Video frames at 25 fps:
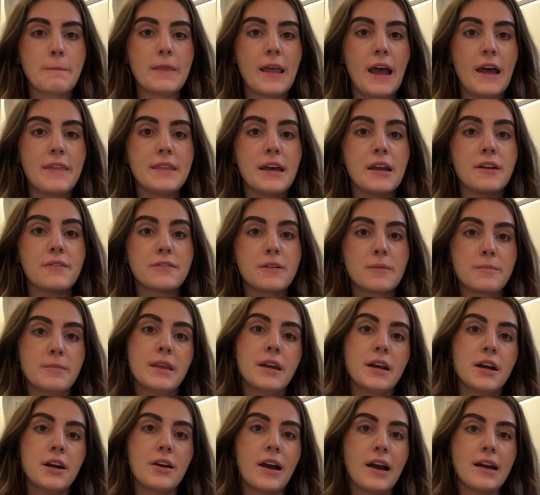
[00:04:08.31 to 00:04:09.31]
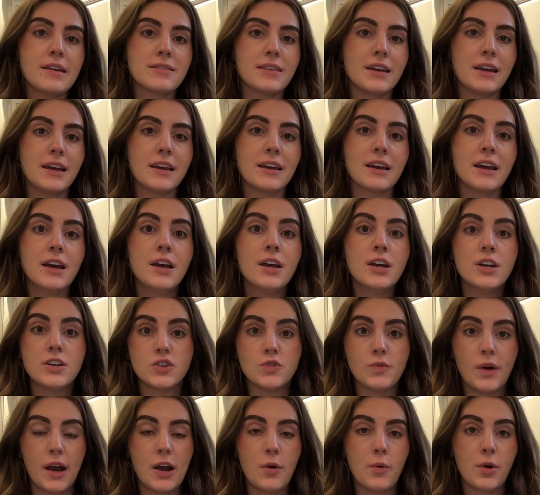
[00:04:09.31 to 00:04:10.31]
And then from there, I think,
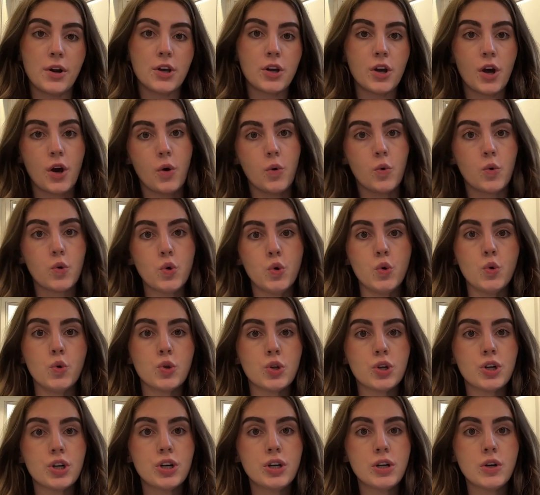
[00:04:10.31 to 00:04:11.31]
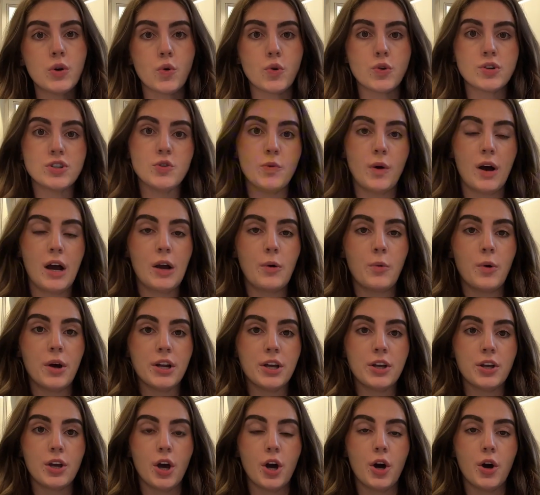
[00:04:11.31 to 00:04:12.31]
do I want to go cooler or do I want
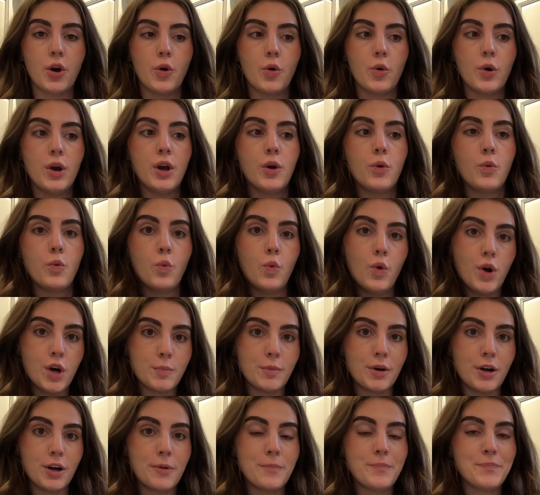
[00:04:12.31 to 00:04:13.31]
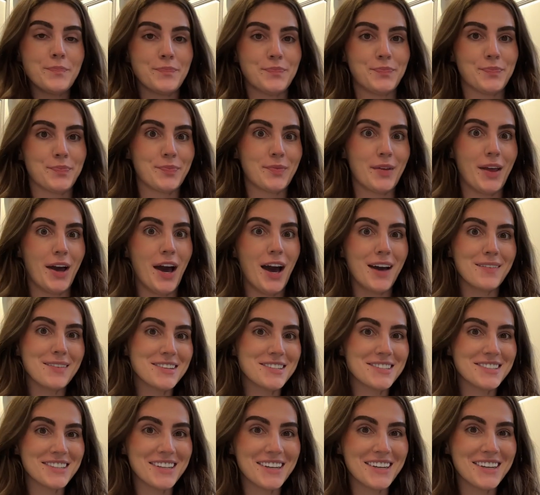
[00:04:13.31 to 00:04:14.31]
to go warmer?
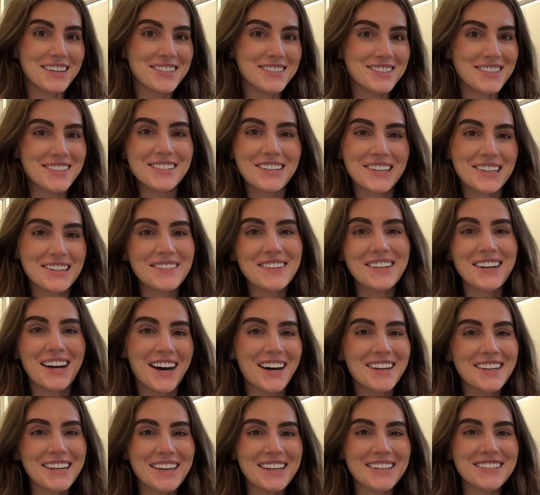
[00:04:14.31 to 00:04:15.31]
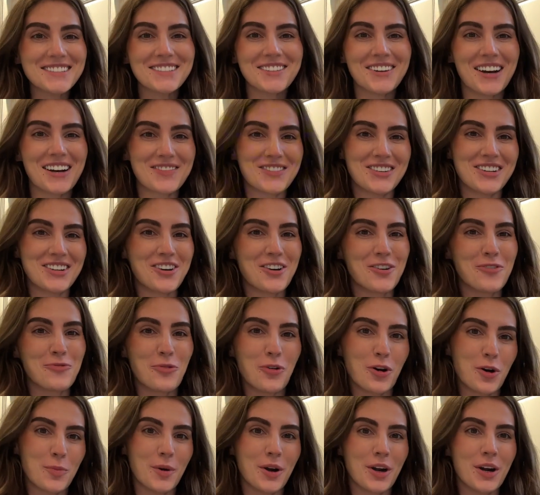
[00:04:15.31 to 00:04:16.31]
Obviously, she's going to be honey, so I'm going to go
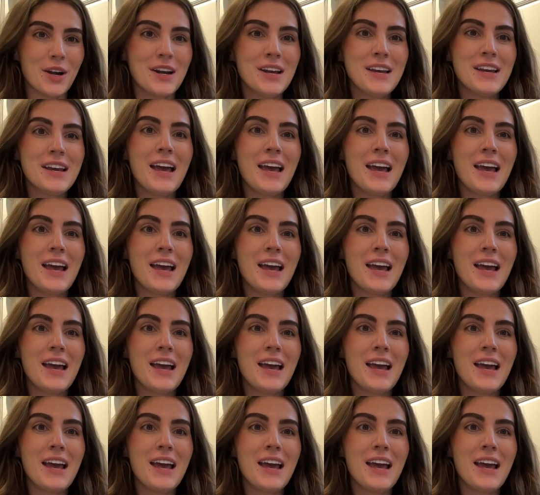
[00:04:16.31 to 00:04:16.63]
warmer.